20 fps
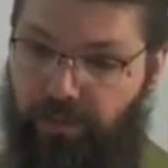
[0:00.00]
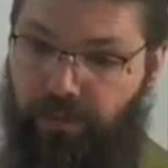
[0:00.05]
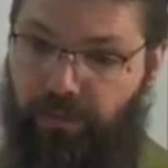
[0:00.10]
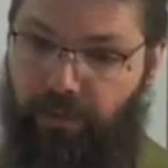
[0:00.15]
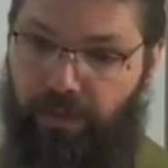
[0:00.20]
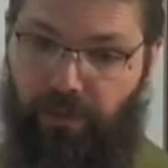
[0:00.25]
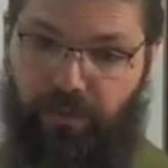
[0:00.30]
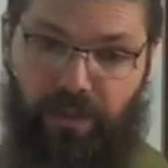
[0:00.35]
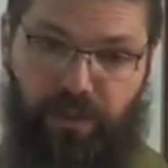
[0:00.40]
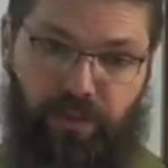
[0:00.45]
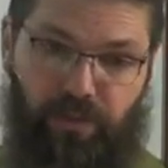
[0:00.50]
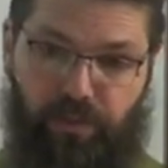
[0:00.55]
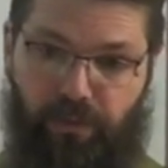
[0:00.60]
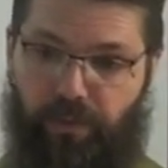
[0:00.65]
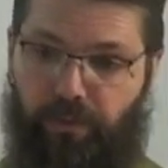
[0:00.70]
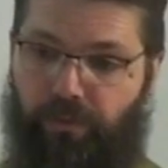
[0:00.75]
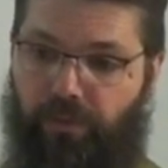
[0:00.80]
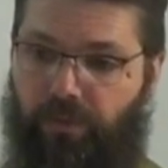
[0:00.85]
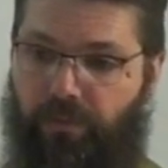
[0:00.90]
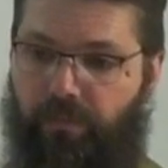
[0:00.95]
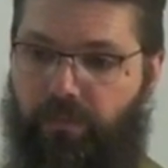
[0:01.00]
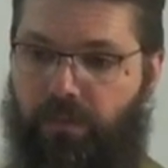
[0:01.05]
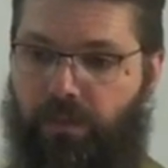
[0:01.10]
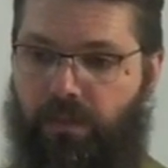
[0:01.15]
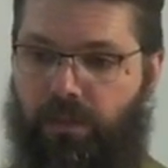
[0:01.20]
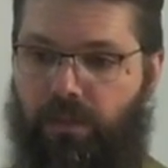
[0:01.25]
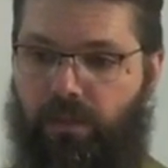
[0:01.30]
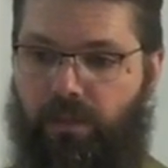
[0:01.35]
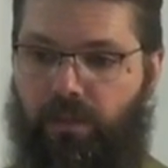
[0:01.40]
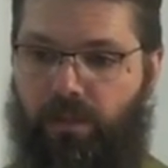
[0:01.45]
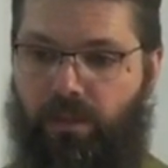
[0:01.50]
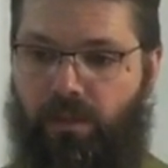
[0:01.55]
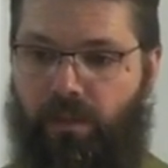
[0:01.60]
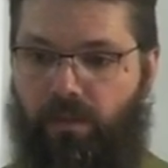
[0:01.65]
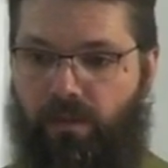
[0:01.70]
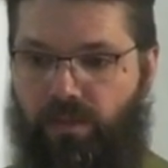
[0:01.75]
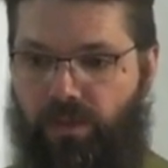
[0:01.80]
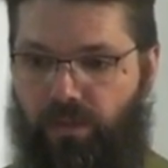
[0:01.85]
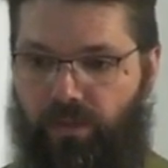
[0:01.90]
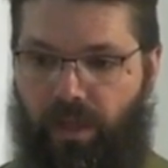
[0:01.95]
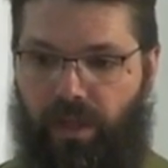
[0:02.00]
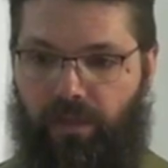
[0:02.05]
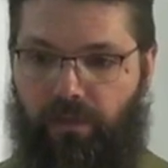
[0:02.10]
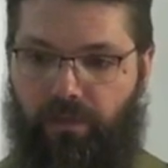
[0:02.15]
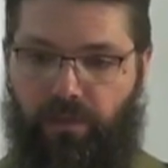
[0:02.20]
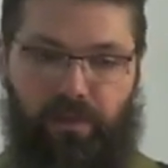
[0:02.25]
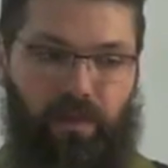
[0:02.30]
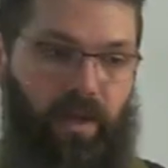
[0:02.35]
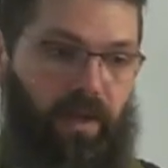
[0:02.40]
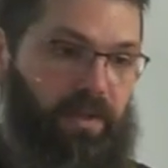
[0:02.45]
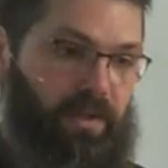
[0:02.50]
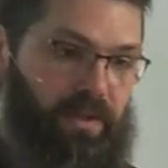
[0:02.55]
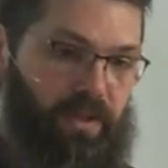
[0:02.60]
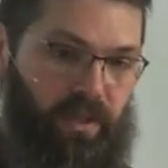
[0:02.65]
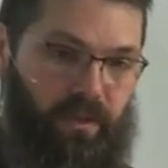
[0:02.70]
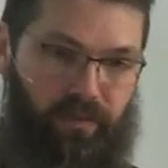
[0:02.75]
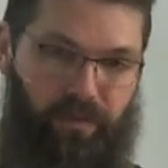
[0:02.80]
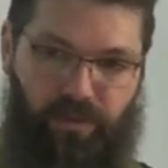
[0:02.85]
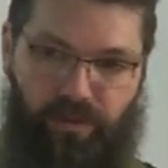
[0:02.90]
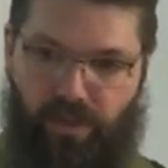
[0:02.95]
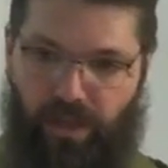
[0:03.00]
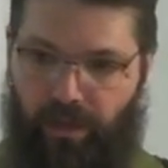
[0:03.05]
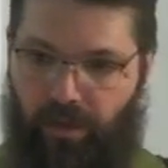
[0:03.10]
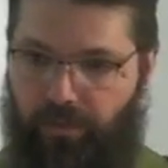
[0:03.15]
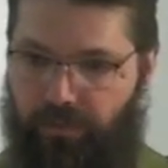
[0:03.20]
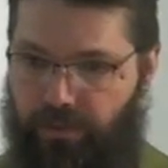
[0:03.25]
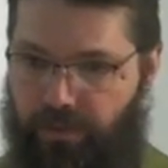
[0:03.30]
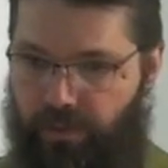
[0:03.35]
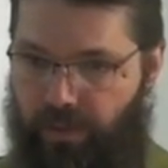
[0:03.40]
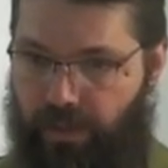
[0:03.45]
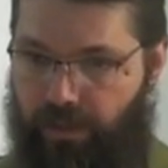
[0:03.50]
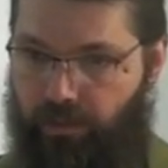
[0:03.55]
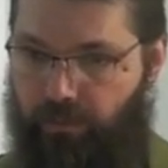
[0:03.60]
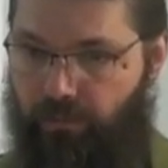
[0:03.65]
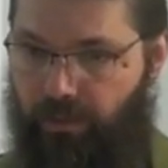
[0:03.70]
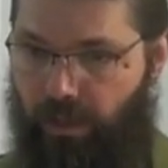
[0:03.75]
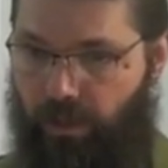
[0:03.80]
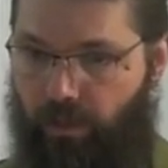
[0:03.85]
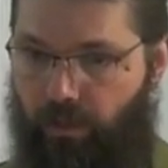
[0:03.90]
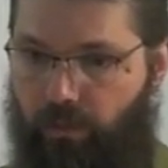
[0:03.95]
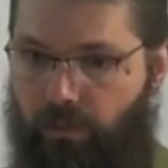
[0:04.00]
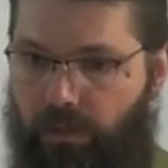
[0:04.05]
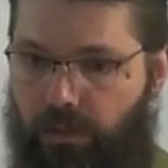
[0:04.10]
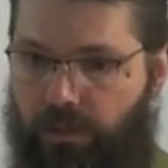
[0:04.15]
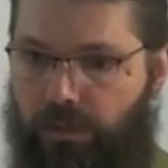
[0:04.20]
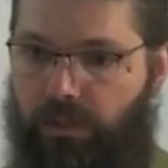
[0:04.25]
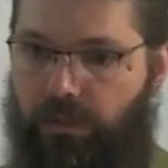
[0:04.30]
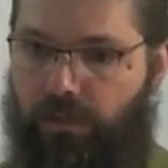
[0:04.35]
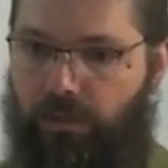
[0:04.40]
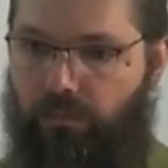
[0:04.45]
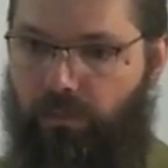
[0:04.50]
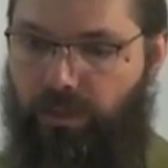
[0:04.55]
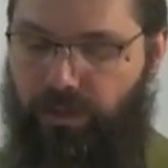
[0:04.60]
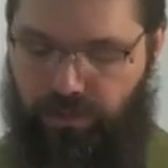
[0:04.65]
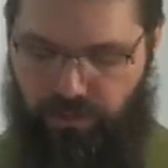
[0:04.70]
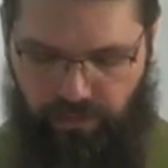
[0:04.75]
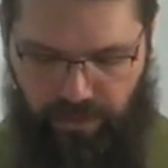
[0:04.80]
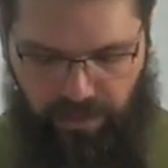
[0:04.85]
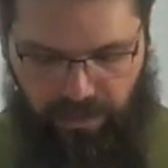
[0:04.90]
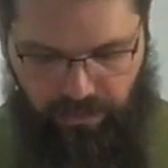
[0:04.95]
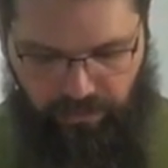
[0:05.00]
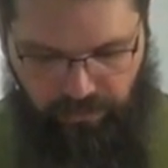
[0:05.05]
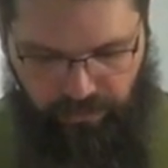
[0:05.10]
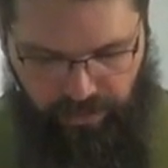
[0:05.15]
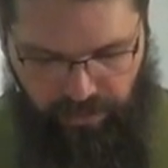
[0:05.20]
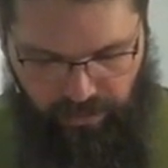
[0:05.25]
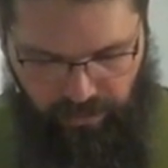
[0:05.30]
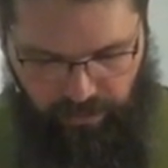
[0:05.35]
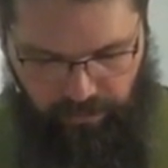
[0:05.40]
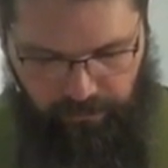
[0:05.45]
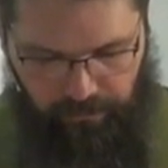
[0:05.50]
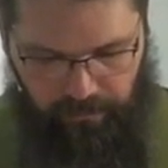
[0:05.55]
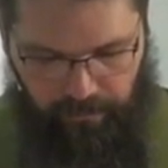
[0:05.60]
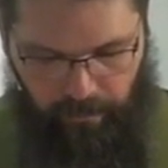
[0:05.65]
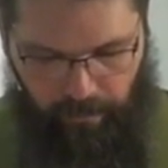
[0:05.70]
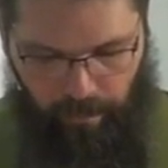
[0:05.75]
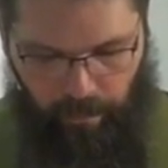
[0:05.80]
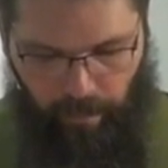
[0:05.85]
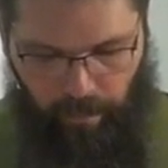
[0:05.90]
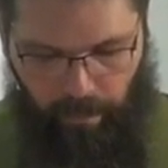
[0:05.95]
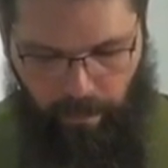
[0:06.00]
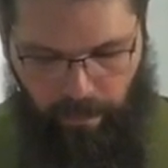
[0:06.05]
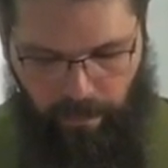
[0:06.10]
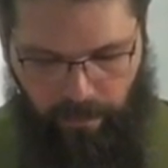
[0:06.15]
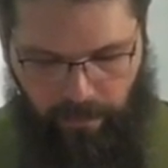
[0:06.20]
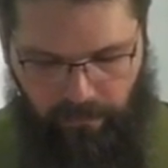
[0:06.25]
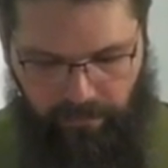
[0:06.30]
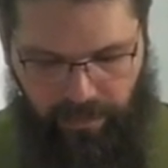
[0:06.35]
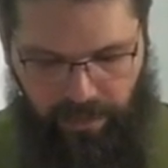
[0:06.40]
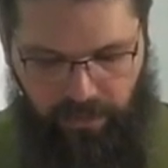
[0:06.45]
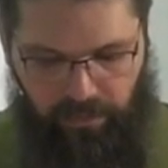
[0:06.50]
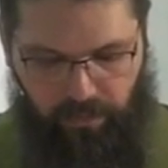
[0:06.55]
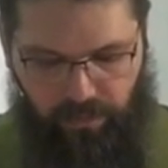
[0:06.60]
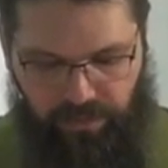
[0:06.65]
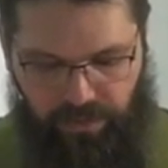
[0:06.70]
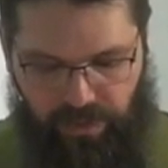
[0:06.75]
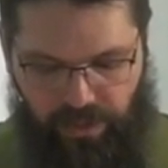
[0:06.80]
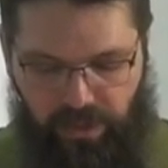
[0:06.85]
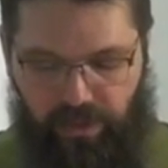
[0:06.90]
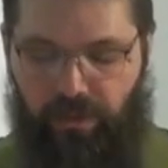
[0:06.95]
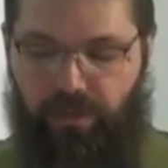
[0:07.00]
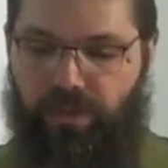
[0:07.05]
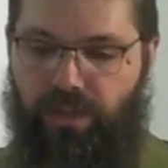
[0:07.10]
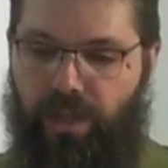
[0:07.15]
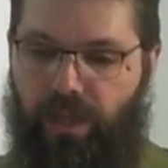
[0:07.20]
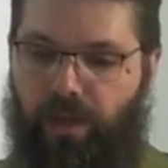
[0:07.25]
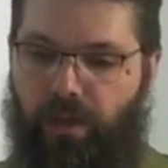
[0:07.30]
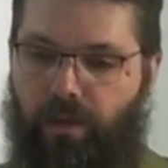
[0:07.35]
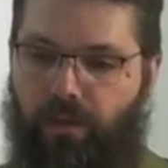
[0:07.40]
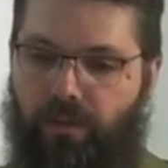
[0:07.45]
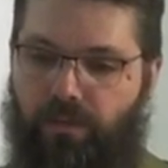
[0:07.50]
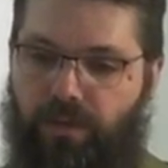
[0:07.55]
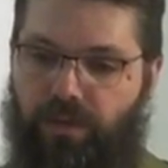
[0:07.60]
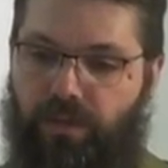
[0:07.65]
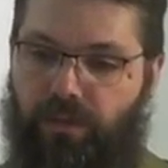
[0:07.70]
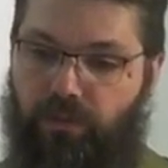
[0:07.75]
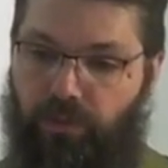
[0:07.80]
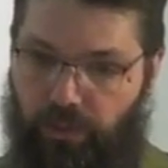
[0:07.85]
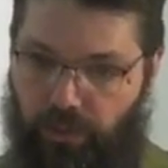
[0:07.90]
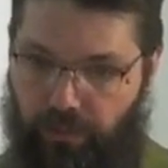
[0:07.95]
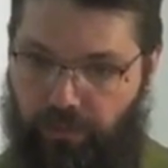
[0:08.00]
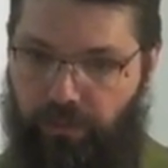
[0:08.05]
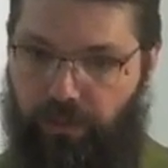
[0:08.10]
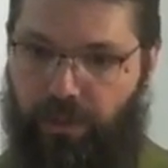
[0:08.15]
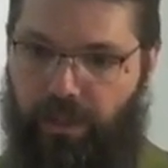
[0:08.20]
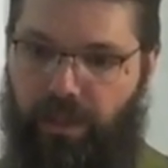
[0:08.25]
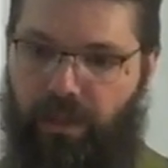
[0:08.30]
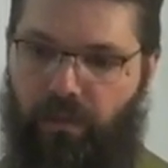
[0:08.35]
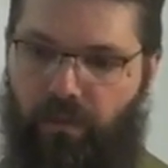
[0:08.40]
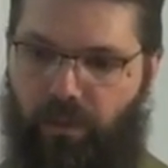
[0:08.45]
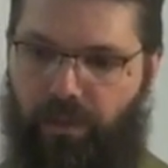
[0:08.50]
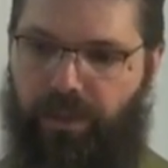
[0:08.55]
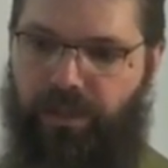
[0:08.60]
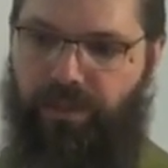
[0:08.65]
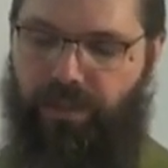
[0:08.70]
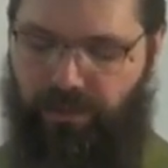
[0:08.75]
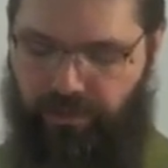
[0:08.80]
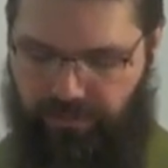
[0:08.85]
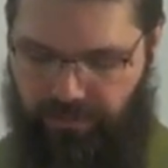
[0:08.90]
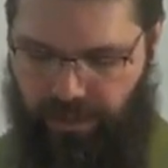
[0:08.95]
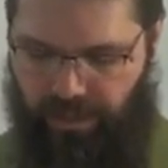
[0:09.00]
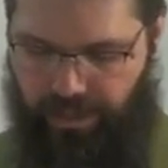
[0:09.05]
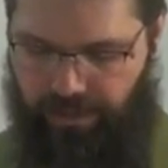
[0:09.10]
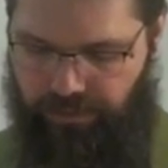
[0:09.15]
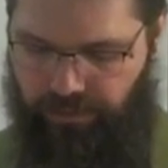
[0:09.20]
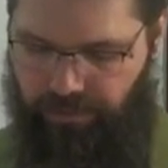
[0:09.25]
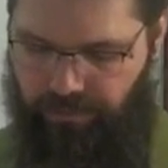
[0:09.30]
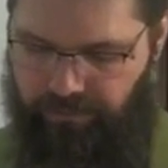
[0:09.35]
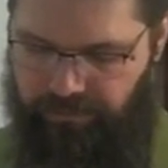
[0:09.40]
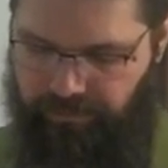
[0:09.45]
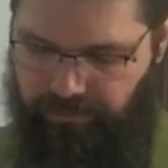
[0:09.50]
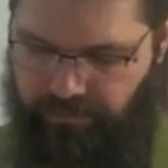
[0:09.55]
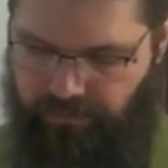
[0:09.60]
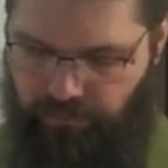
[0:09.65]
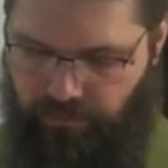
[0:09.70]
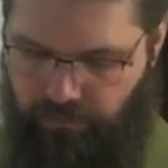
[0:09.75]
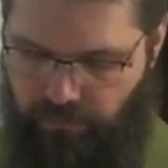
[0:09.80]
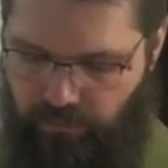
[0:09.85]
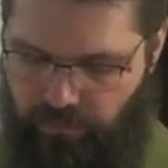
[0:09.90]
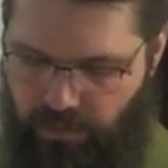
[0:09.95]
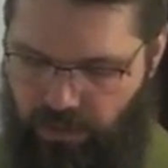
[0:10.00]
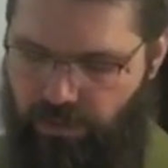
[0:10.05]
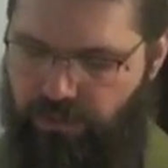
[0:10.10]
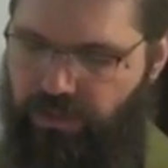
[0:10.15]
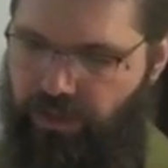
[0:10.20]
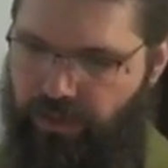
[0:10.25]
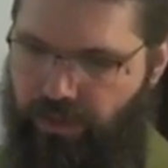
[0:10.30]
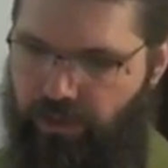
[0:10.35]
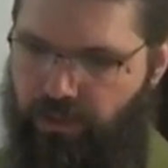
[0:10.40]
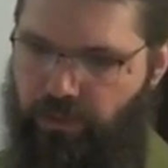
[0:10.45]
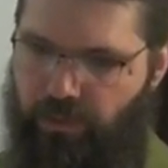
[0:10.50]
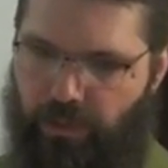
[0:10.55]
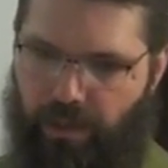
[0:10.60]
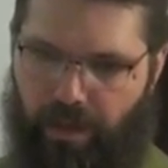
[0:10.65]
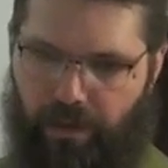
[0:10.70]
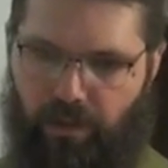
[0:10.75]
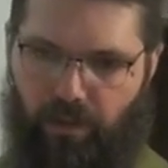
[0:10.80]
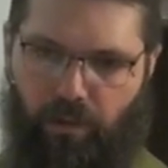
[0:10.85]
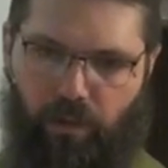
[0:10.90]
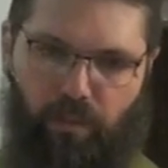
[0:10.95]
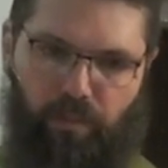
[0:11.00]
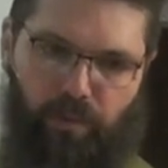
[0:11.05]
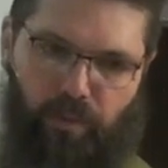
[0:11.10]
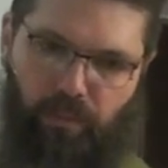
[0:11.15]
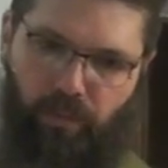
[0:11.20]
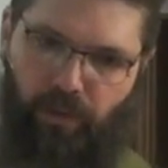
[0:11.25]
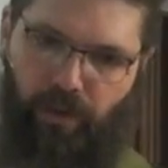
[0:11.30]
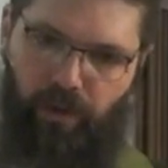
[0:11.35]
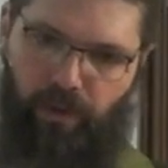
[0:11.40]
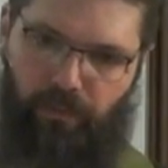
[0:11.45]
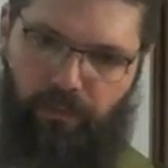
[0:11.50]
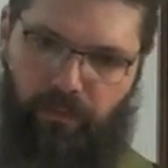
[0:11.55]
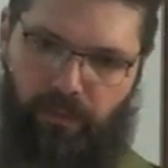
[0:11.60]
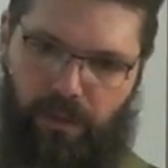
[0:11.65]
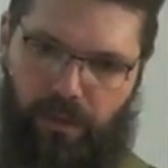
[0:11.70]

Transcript: revealed this truth so that you do not deceive yourself, so that you know what is really real, that you see yourselves truthfully according to the flesh, sinners without a hope or prayer.